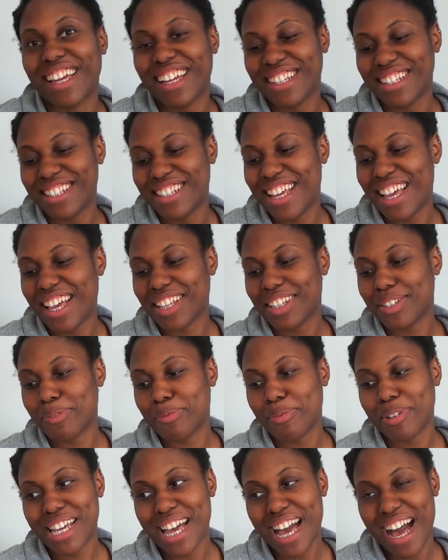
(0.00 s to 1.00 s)
And
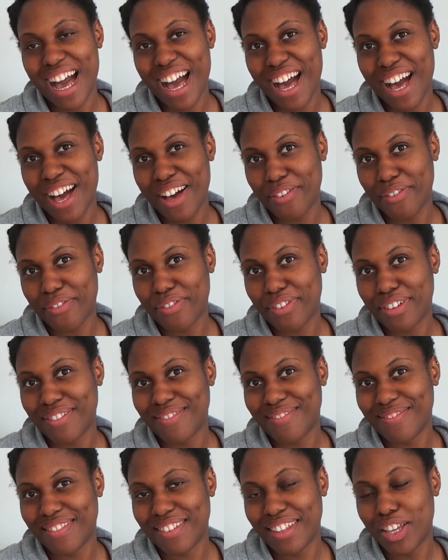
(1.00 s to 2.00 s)
next we have
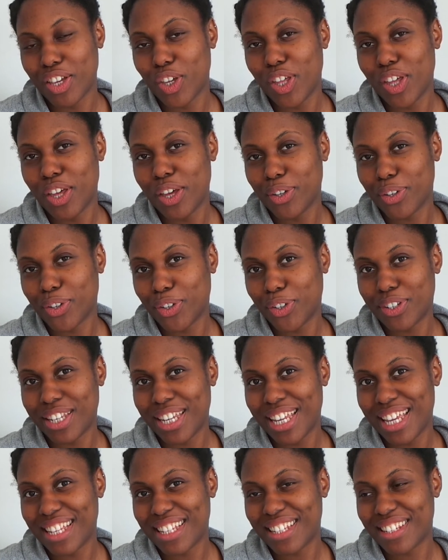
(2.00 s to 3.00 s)

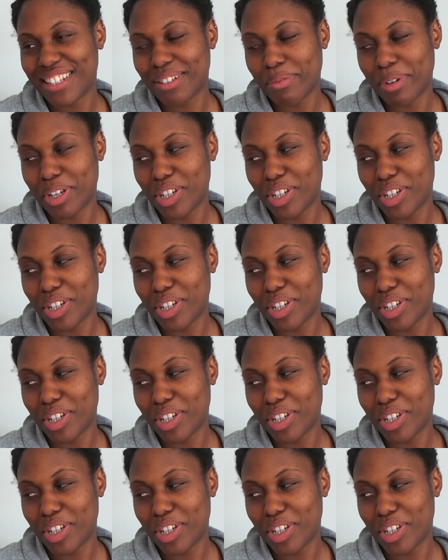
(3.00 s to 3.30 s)
Goodness,